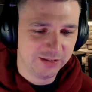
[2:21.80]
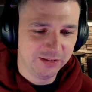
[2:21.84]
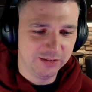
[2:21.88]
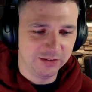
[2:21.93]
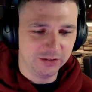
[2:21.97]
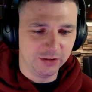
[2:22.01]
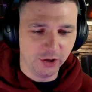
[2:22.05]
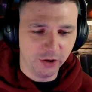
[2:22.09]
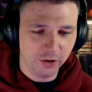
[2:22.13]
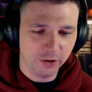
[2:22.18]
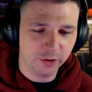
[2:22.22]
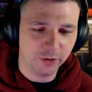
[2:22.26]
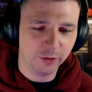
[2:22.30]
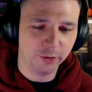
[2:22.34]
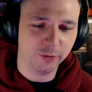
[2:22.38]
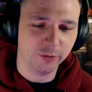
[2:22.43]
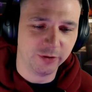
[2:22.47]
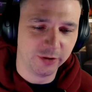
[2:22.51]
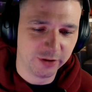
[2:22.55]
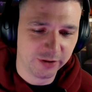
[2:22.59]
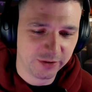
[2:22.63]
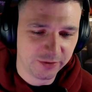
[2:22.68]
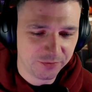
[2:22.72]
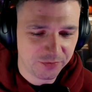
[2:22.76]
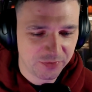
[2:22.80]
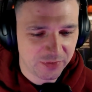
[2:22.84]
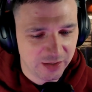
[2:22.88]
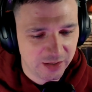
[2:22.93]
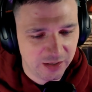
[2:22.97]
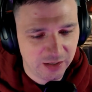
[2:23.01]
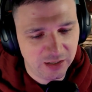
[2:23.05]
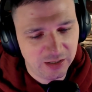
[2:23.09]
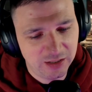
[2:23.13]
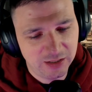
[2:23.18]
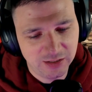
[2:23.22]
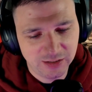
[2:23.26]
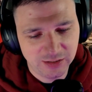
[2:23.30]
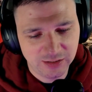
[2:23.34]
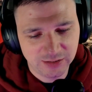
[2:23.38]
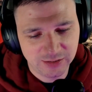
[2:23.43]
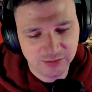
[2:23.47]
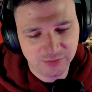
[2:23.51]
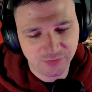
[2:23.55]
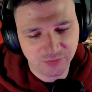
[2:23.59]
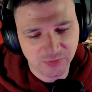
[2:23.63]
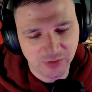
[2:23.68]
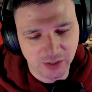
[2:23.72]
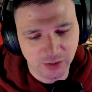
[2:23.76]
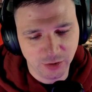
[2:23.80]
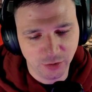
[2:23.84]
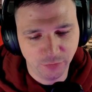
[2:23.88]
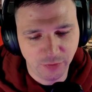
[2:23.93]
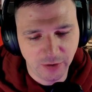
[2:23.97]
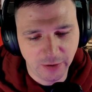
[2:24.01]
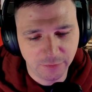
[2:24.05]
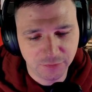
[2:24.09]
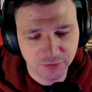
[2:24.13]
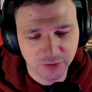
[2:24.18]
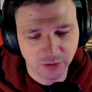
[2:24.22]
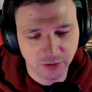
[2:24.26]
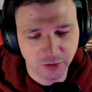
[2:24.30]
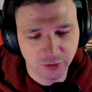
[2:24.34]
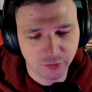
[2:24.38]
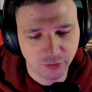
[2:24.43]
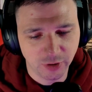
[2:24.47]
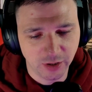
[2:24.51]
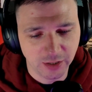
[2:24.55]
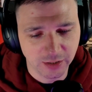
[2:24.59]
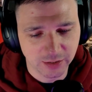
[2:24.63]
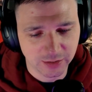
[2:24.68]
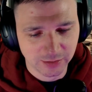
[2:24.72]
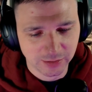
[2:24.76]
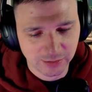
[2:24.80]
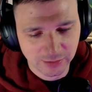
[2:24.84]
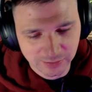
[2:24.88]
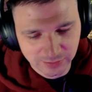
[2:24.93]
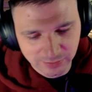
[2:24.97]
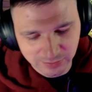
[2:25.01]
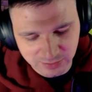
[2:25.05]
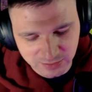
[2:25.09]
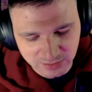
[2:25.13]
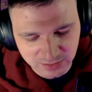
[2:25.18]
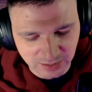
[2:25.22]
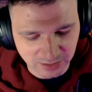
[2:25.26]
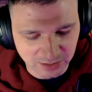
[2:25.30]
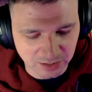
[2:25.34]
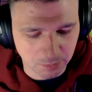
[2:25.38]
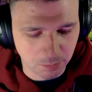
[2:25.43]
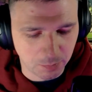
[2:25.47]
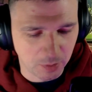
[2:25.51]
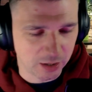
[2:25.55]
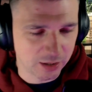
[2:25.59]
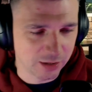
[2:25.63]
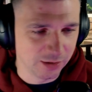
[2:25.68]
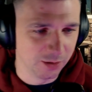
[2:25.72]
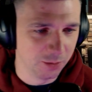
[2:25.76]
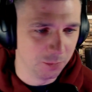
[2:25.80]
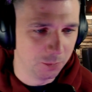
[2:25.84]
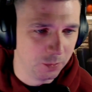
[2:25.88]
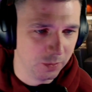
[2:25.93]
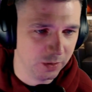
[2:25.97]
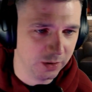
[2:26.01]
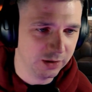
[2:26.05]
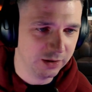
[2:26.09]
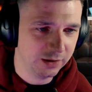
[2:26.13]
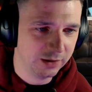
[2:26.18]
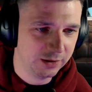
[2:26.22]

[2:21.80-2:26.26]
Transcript: dude. Ah, I love Hefs on a track. Let's take it back a little bit.